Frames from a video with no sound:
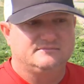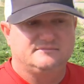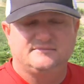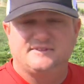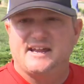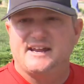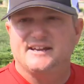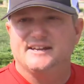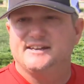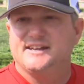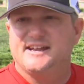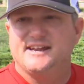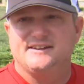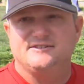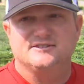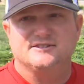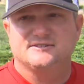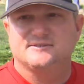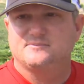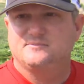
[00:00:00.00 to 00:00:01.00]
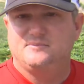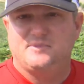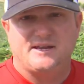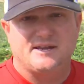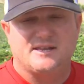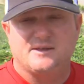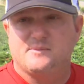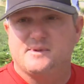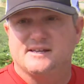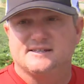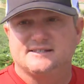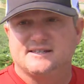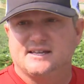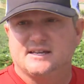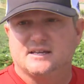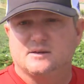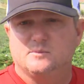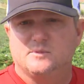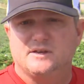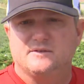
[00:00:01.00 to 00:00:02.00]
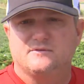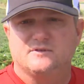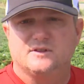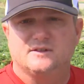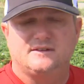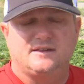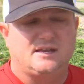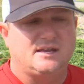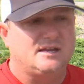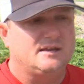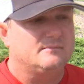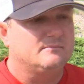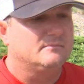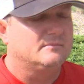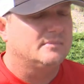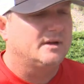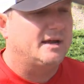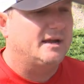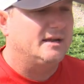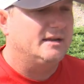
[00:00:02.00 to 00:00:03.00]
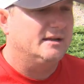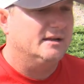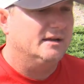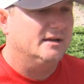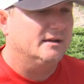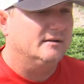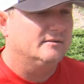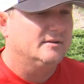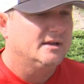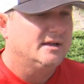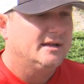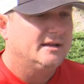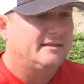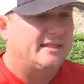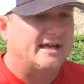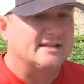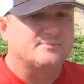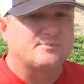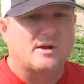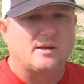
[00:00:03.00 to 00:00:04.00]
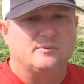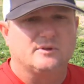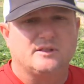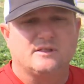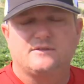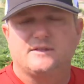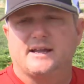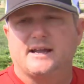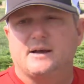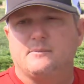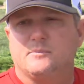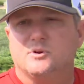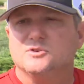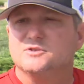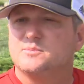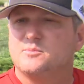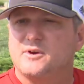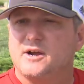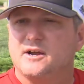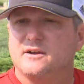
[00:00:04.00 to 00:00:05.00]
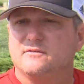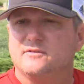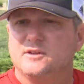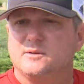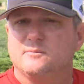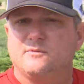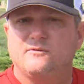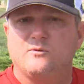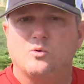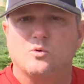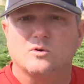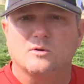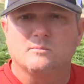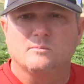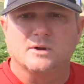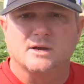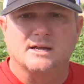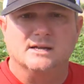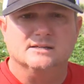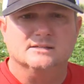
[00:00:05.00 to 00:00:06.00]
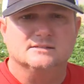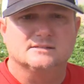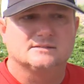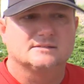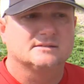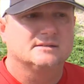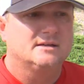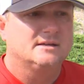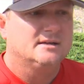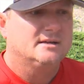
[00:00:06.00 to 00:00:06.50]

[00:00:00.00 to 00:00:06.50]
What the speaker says: day-to-day just being the best they can be for the team, and that's probably the thing I'm most proud of them for, because